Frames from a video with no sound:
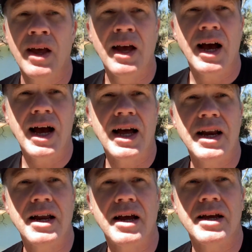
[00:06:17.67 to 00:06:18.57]

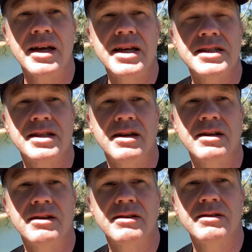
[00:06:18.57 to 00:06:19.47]
And it's
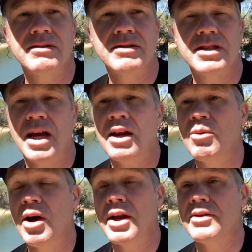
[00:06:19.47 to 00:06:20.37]
a style of
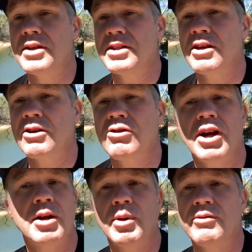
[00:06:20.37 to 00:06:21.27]
wine that's
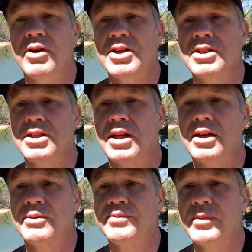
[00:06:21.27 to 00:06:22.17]
incredibly
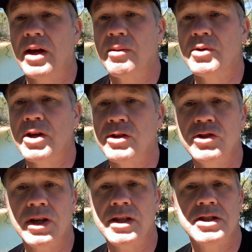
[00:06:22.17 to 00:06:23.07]
versatile. You can
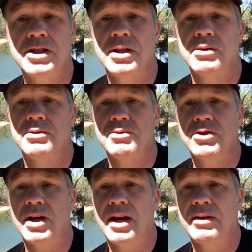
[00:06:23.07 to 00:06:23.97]
drink this chilled
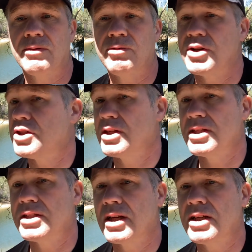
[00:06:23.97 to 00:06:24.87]
straight out the fridge and
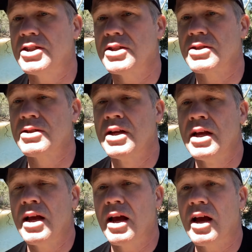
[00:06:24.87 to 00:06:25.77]
it's delicious.
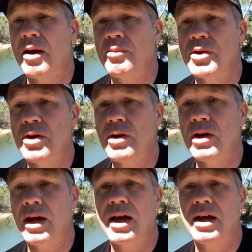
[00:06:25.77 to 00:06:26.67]
You
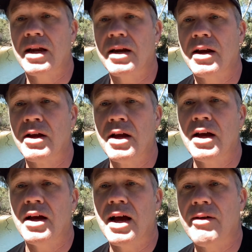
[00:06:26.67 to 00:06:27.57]
can
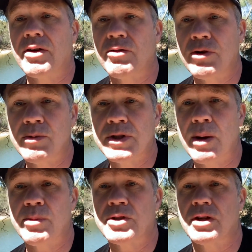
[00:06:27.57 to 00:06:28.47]
have it at room
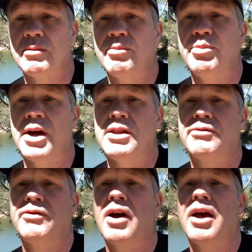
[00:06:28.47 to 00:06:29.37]
temperature by the
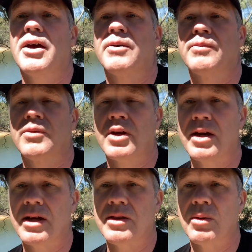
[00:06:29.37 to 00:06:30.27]
fire
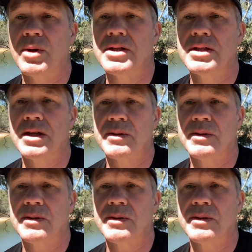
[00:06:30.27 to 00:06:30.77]
in the winter,